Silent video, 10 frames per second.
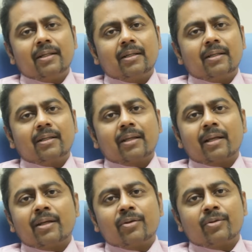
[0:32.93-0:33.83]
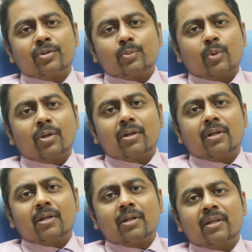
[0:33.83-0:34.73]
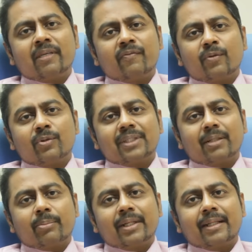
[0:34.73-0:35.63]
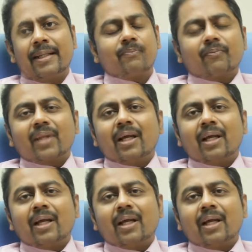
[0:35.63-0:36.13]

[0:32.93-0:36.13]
Uh, can induce small uh, lymph nodes happening there.